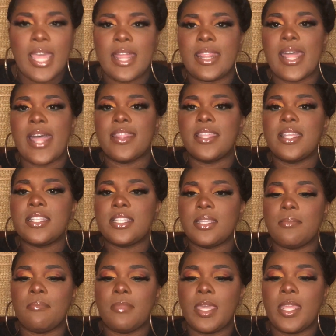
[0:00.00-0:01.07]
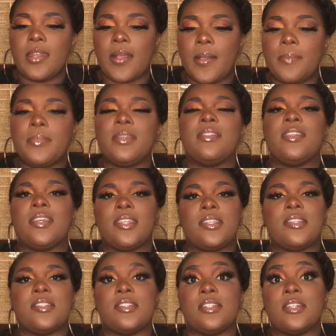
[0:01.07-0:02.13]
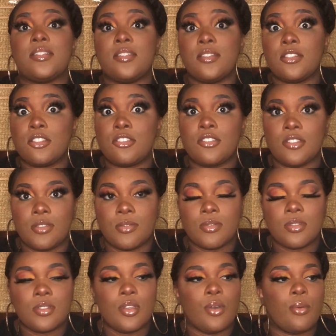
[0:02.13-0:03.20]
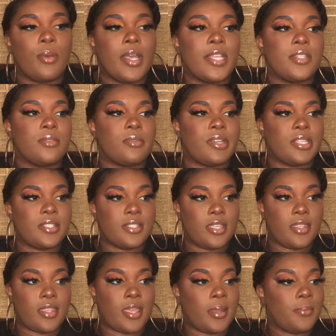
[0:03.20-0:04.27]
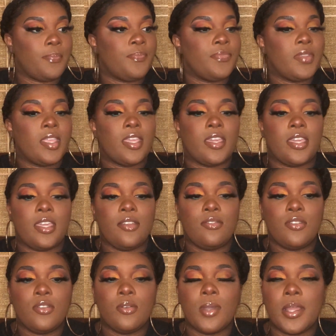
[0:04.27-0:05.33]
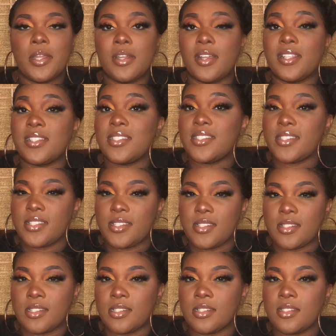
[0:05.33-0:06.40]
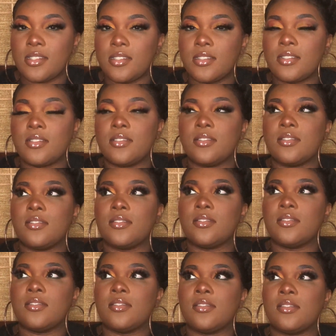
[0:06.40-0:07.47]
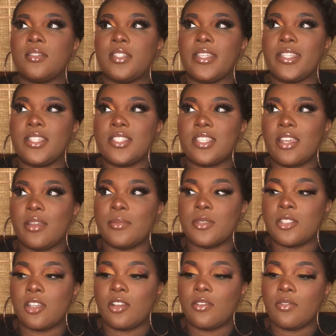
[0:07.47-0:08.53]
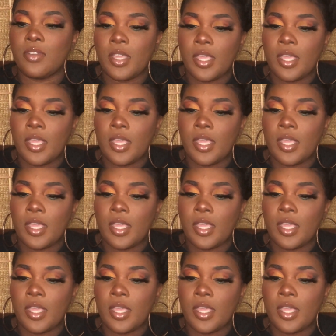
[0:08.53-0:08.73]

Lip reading: that this may not be the easiest to use. Why do I say that? If you are not seasoned in terms of